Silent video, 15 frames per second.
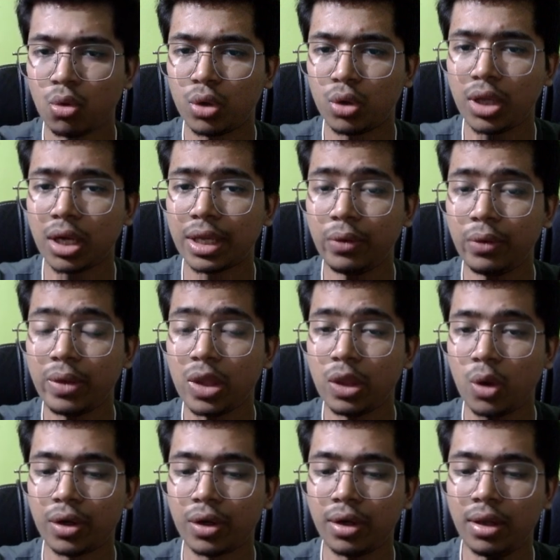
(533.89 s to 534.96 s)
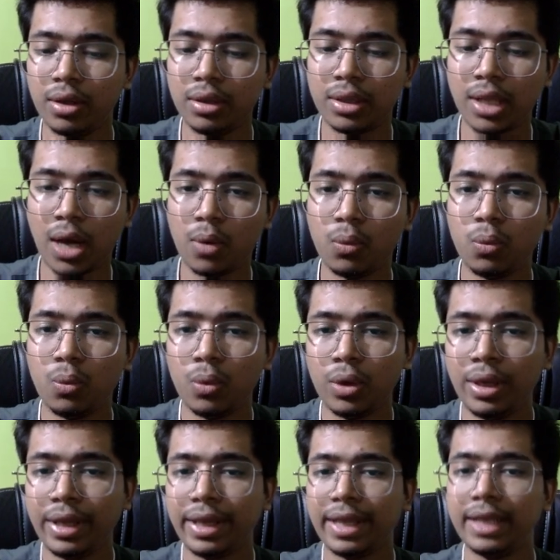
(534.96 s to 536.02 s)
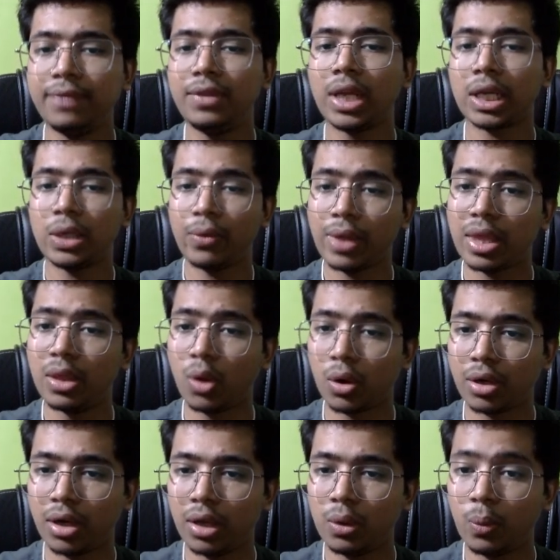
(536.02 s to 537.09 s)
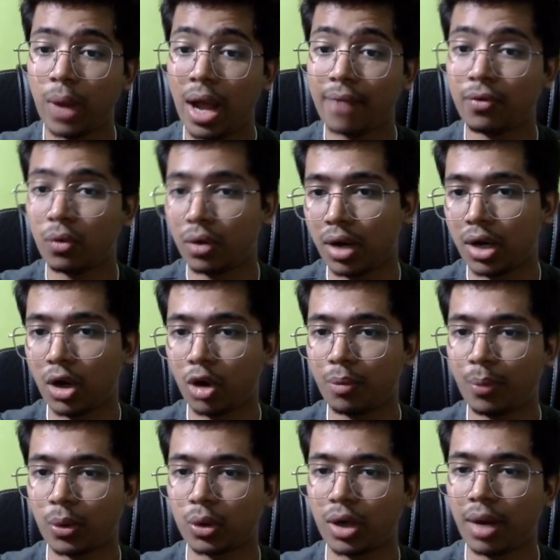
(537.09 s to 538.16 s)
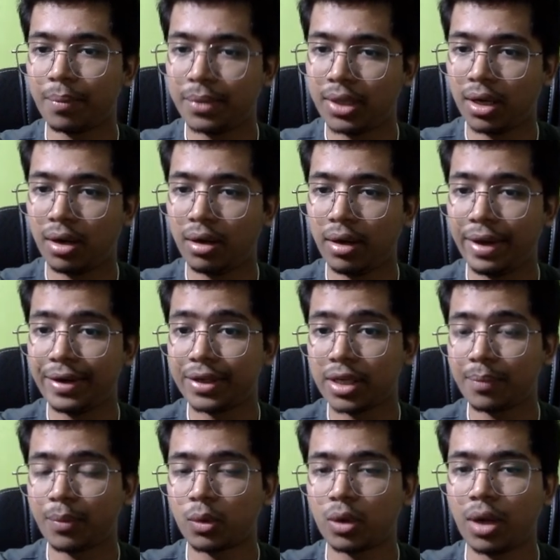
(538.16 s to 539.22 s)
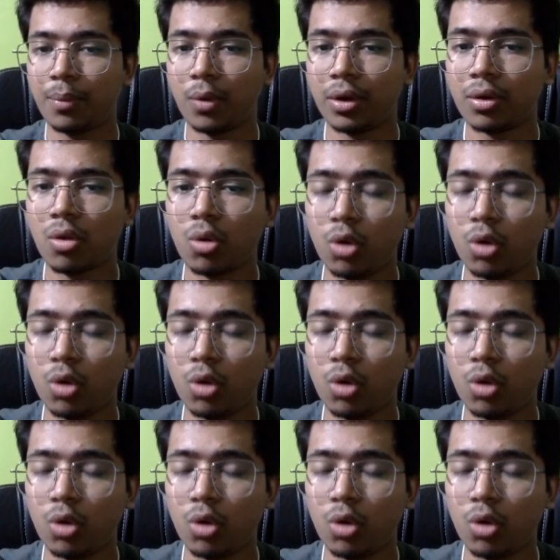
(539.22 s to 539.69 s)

So the queue is not null. Now if the queue is not null, we have to run our program, the entire program one.